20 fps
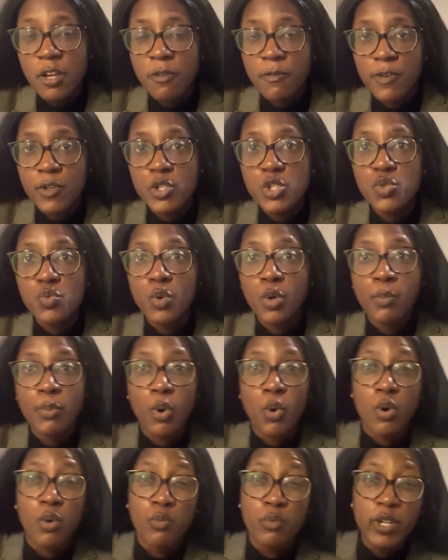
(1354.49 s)
for Swoop
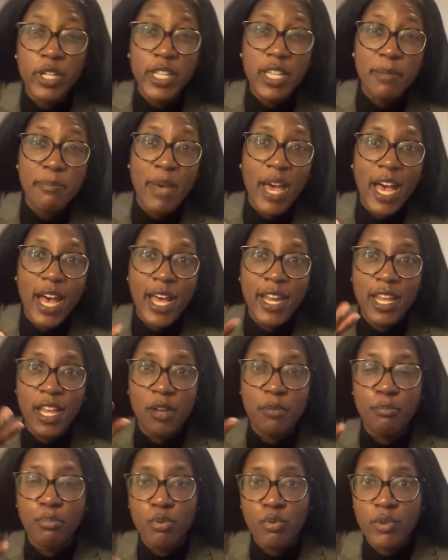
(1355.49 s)
or really bad
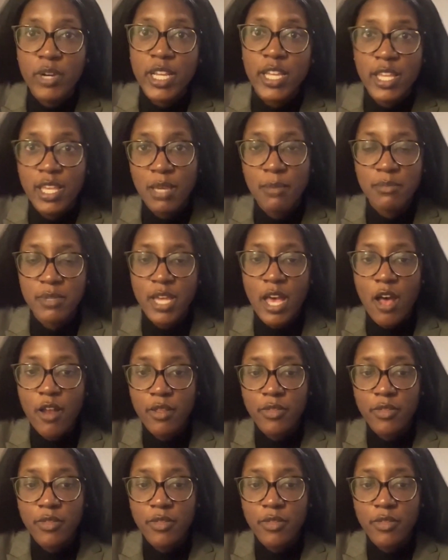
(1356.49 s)
and bring him down.